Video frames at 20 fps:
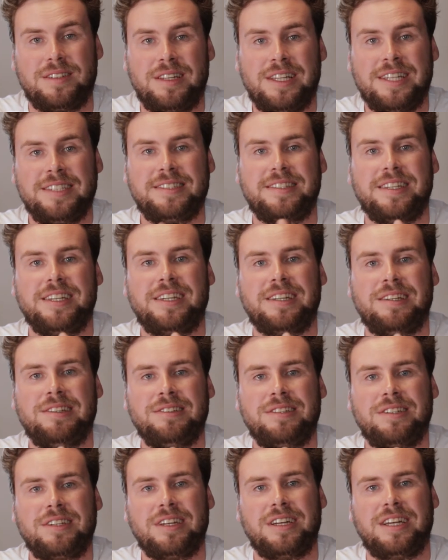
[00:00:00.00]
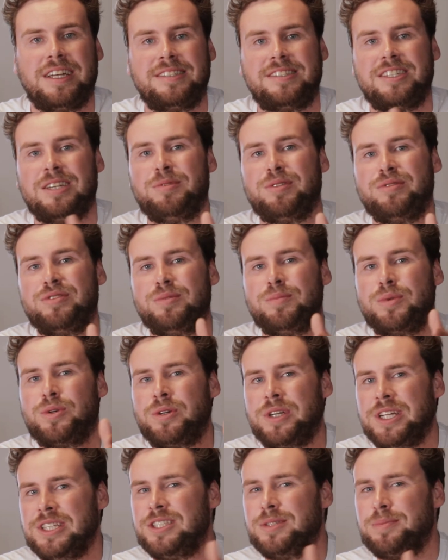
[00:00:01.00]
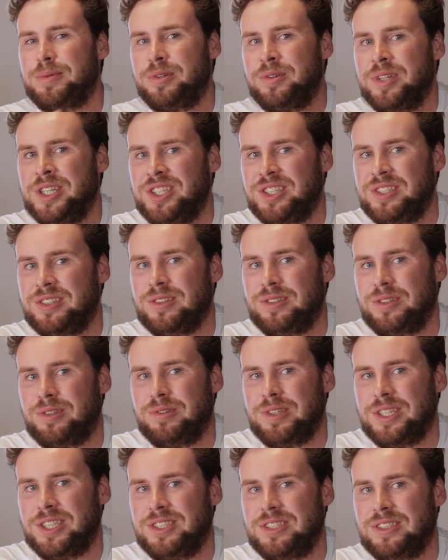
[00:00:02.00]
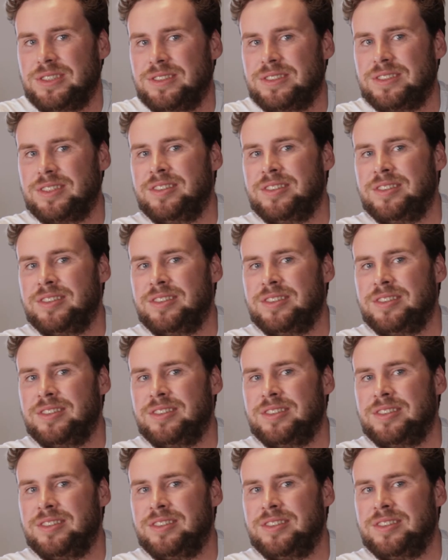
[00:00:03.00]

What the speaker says: Let's take a look at some of the more inspirational questions.